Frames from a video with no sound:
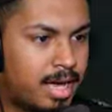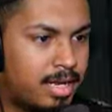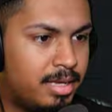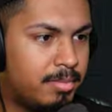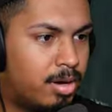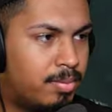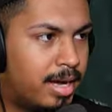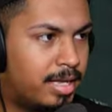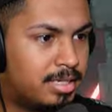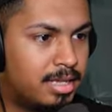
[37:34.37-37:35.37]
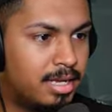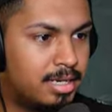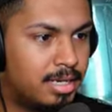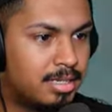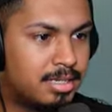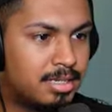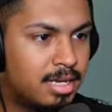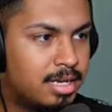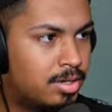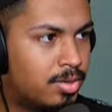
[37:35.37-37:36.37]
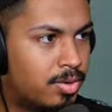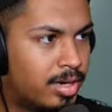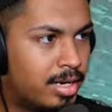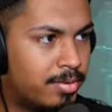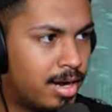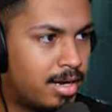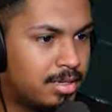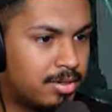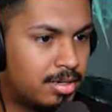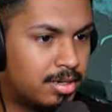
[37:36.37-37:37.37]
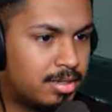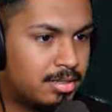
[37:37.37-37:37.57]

Got him. Oh my goodness. Ooh, reading right? Hold on.